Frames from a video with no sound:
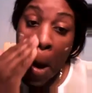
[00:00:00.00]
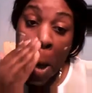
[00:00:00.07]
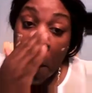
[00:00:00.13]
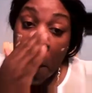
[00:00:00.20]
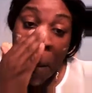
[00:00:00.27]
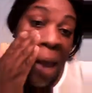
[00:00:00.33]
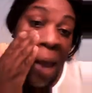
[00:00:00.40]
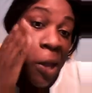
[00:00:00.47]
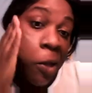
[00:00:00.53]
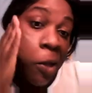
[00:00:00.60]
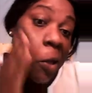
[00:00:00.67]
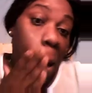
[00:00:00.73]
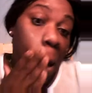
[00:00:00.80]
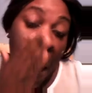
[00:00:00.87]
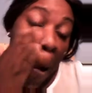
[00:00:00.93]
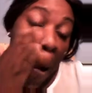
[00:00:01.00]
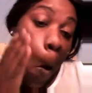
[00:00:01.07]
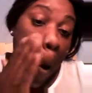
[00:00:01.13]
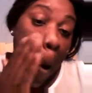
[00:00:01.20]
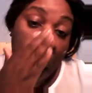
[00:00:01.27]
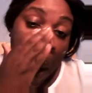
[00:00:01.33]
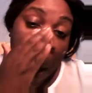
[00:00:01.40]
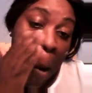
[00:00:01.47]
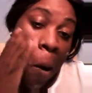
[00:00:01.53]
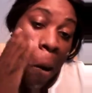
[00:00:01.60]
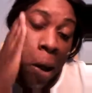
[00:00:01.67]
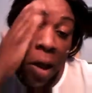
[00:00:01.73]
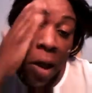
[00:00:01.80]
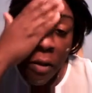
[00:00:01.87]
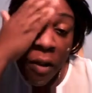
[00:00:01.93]
the base
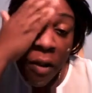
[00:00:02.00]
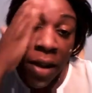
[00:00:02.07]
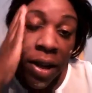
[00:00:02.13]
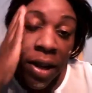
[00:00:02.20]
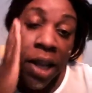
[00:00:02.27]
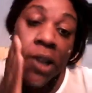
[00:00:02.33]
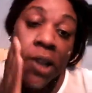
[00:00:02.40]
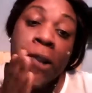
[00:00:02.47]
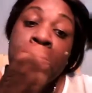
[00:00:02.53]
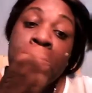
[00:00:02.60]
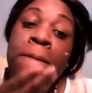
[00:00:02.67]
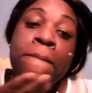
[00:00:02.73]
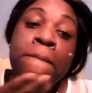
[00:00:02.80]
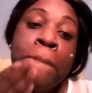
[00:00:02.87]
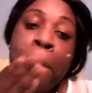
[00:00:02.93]
to your foundation.